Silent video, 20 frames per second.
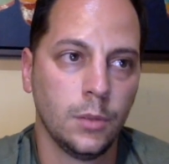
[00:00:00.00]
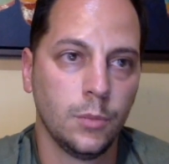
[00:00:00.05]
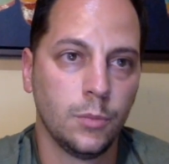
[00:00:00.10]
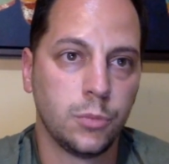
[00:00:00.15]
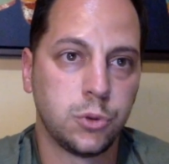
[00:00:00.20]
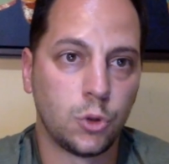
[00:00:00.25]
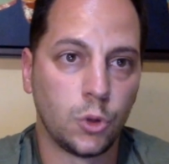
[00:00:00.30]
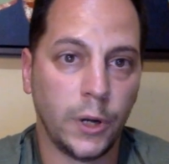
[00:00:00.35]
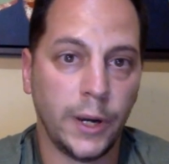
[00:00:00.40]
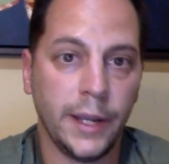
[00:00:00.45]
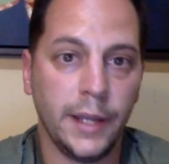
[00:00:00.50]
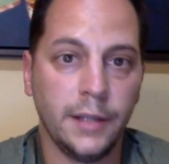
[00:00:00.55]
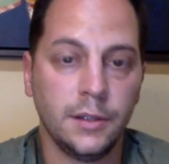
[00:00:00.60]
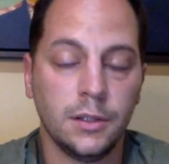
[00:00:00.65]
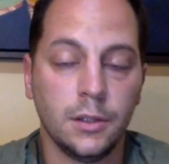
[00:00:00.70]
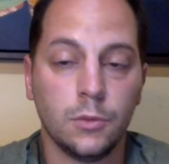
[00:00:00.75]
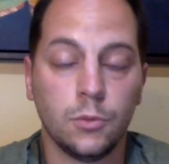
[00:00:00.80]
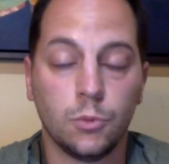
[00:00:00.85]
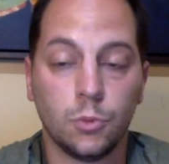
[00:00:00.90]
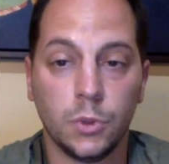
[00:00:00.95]
Prey
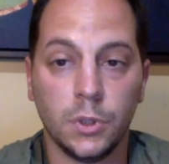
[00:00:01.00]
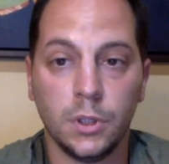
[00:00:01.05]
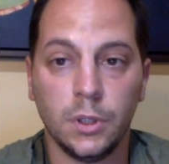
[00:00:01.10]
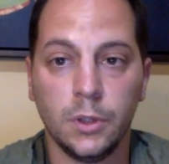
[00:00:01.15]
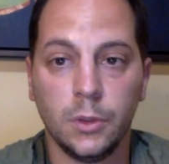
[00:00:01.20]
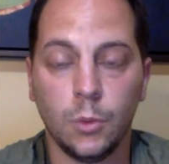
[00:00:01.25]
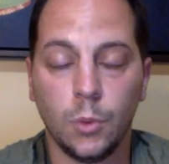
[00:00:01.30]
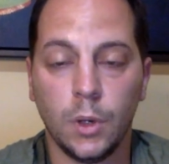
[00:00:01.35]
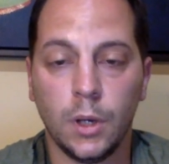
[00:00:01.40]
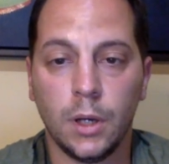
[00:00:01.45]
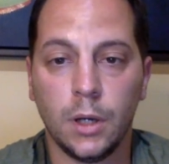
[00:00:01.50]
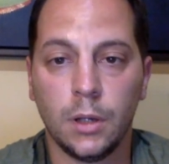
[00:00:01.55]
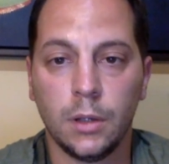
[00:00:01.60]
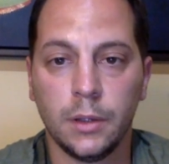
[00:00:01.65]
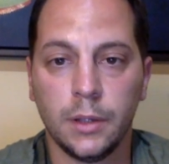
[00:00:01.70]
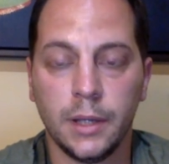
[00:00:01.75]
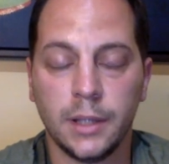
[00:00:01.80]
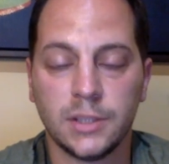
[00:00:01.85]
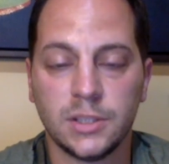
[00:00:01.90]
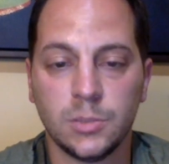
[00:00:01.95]
did really well.
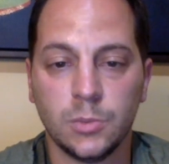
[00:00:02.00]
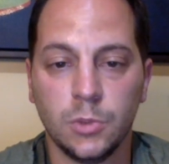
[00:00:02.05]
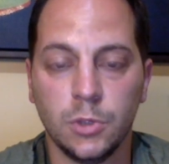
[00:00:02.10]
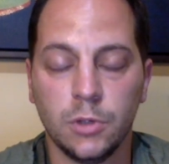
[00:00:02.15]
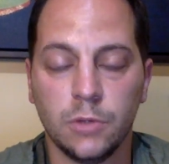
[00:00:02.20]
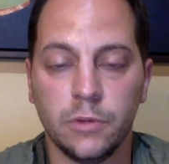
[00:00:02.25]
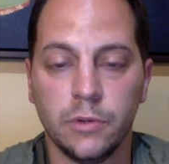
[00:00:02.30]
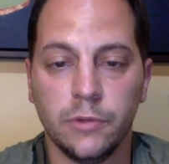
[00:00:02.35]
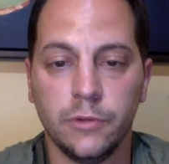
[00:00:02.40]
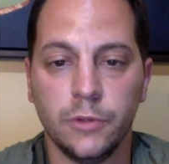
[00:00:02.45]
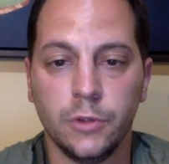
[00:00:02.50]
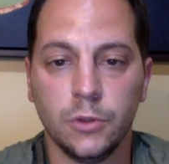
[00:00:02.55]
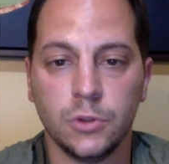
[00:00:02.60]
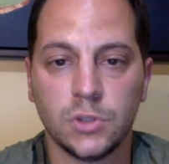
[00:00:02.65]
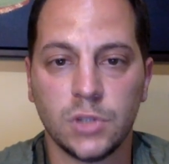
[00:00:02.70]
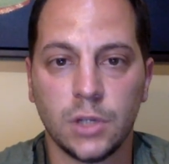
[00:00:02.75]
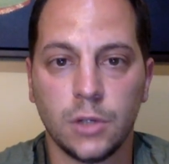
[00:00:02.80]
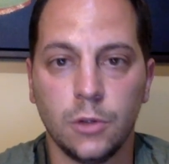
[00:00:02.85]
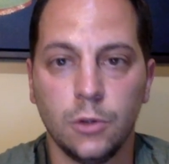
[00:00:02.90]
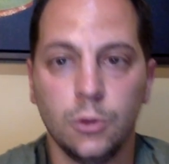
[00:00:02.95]
Got some good reviews
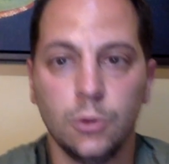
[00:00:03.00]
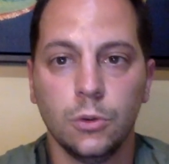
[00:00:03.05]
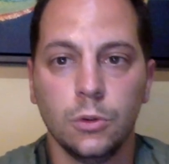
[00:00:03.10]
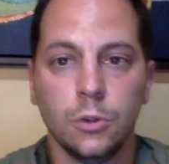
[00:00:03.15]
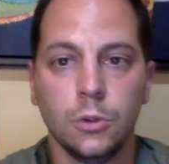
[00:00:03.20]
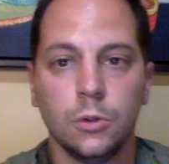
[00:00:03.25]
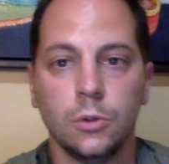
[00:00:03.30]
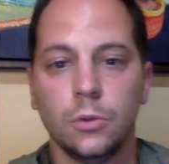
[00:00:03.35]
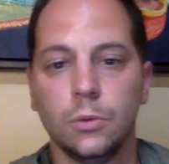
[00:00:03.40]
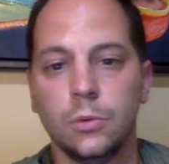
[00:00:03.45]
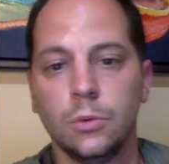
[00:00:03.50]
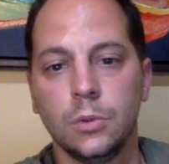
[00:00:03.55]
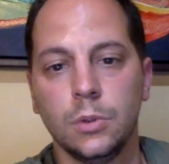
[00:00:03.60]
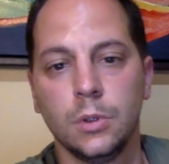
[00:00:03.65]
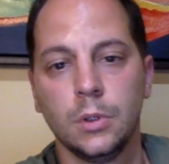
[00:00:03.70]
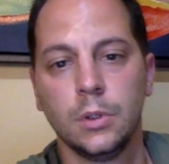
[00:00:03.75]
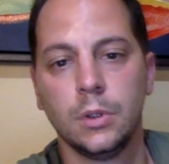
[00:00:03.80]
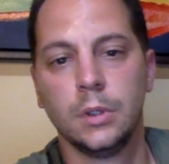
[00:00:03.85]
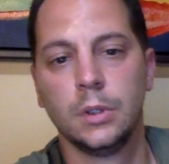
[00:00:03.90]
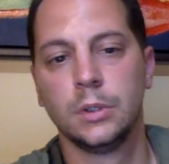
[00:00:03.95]
on Hulu.
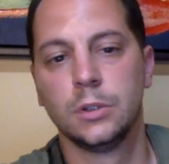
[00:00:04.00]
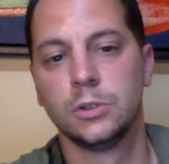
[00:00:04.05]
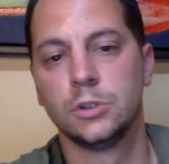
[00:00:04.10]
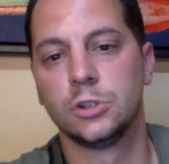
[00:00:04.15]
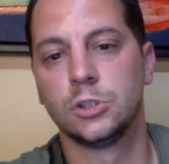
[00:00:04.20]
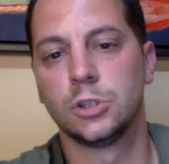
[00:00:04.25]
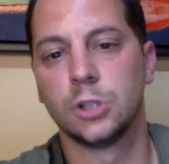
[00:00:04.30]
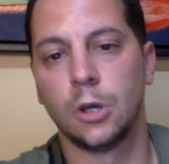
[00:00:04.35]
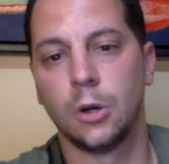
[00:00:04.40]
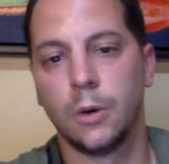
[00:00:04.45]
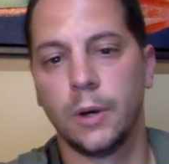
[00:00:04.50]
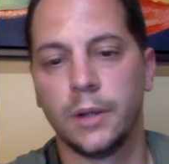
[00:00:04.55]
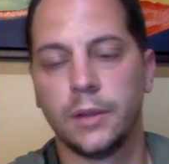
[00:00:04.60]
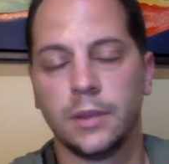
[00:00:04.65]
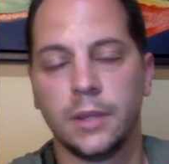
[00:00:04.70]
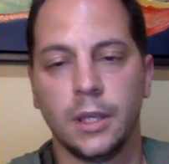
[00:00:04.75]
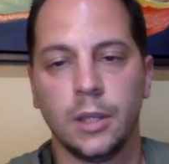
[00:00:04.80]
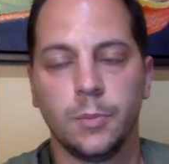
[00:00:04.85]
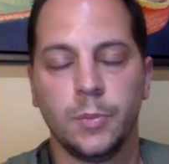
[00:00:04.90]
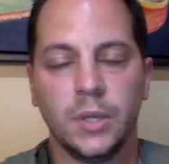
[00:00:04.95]
So I
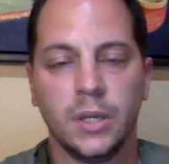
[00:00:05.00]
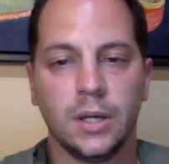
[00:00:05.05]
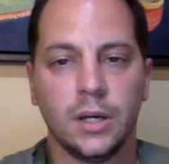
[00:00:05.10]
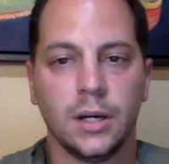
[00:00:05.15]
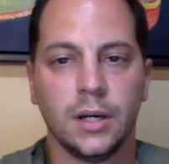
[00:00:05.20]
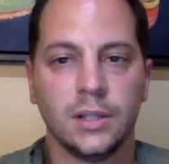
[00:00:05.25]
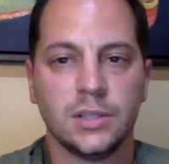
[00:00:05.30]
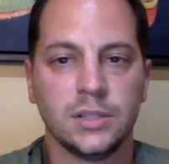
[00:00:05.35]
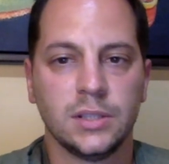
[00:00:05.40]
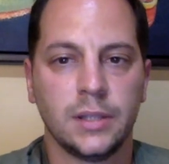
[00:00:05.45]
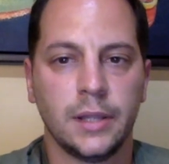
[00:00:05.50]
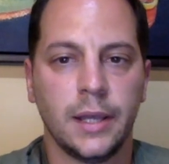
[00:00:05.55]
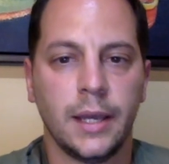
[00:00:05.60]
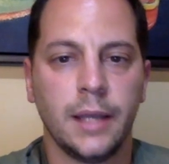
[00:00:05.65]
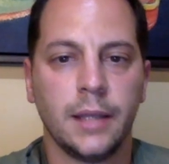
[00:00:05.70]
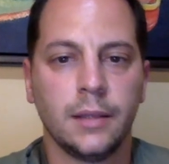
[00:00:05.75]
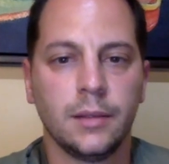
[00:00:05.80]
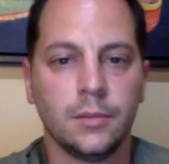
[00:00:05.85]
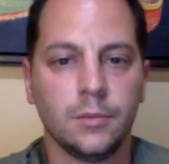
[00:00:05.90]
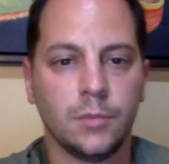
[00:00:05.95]
think because of
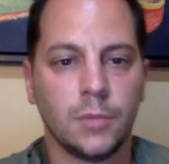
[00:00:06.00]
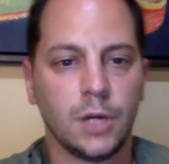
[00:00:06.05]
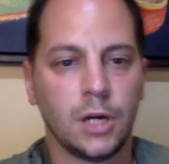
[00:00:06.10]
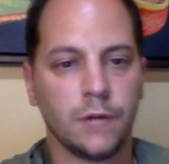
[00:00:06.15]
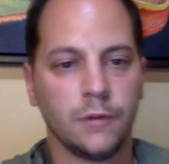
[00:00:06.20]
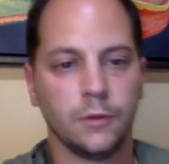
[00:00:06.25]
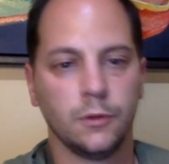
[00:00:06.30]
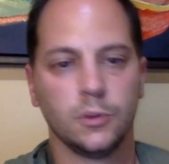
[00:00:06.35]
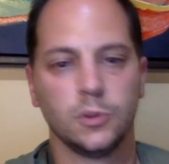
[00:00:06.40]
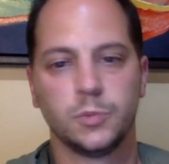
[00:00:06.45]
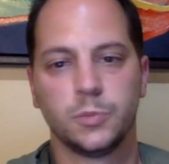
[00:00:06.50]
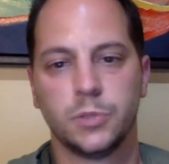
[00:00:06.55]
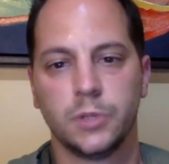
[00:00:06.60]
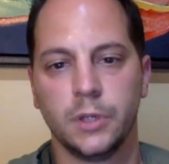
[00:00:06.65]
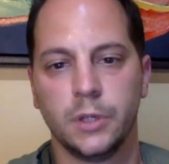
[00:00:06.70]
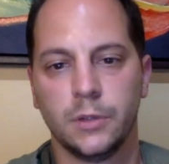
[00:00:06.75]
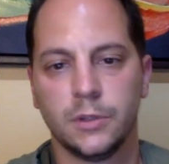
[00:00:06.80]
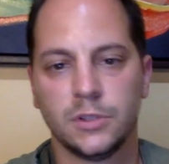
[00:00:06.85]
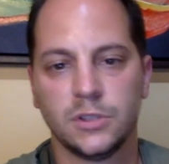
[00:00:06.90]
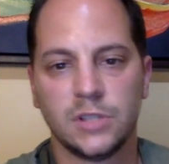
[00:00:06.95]
that, Marvel was
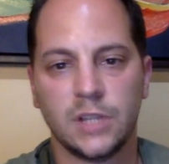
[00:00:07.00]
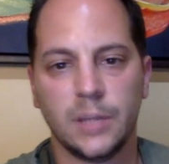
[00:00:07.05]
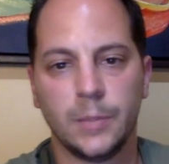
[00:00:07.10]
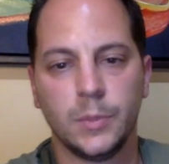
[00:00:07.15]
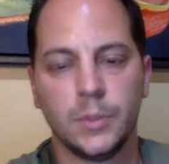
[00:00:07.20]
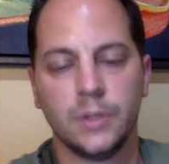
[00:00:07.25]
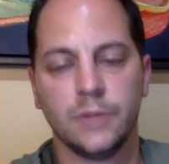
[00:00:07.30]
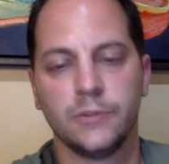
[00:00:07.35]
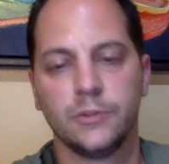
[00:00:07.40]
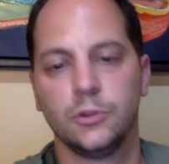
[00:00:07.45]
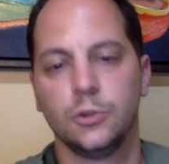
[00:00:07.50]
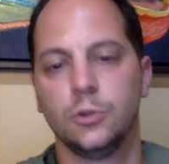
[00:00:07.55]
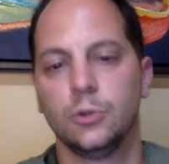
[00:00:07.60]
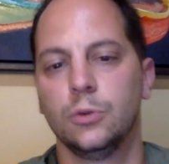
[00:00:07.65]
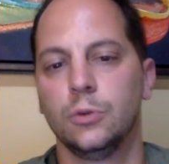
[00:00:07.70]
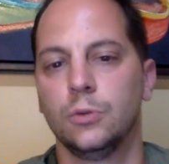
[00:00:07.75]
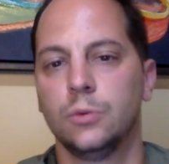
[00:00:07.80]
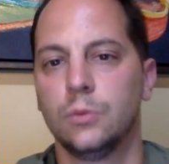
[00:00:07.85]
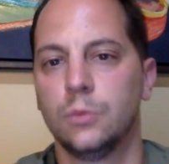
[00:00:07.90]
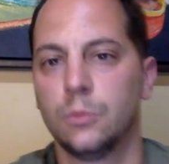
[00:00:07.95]
pretty receptive
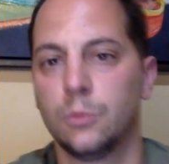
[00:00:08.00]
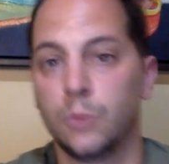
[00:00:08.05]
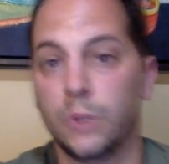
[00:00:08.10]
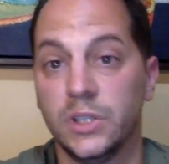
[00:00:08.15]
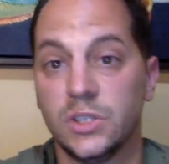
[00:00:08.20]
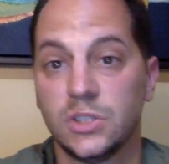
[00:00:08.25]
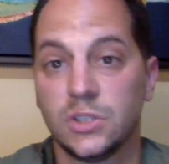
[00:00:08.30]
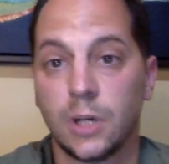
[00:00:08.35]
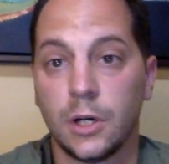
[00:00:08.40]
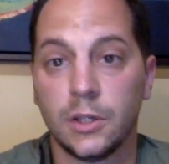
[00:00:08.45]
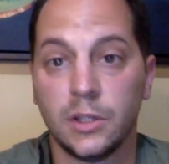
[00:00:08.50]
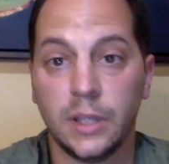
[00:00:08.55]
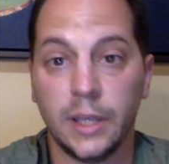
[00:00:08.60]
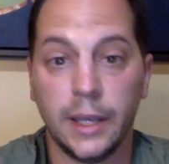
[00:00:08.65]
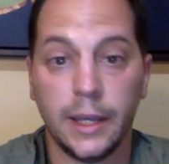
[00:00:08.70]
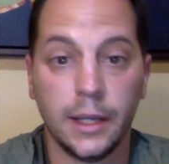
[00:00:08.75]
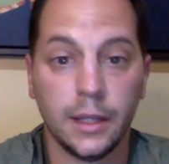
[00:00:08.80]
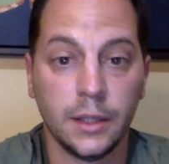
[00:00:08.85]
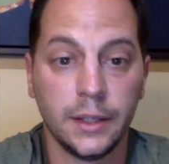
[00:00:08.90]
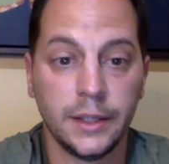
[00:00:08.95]
to restart the
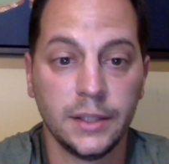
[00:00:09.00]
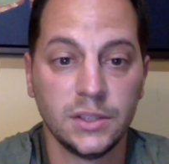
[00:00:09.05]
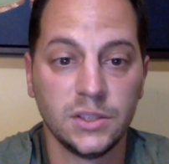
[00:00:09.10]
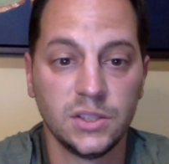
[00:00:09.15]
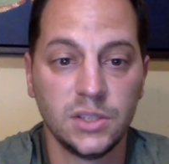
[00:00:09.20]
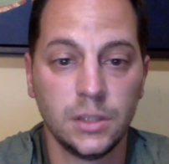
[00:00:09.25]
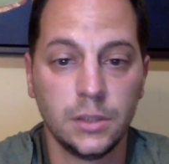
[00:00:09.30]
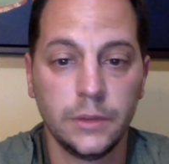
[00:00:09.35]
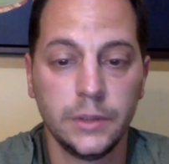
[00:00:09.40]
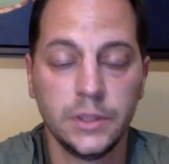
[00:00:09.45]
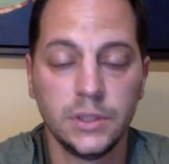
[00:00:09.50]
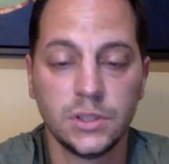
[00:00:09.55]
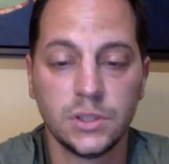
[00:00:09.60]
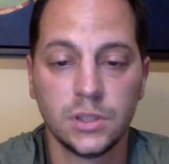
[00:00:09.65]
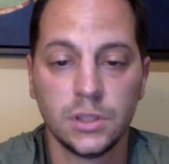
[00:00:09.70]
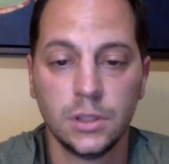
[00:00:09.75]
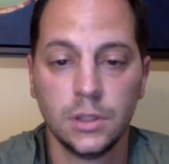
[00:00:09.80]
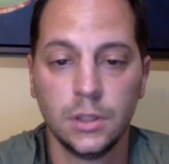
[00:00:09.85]
Alien series.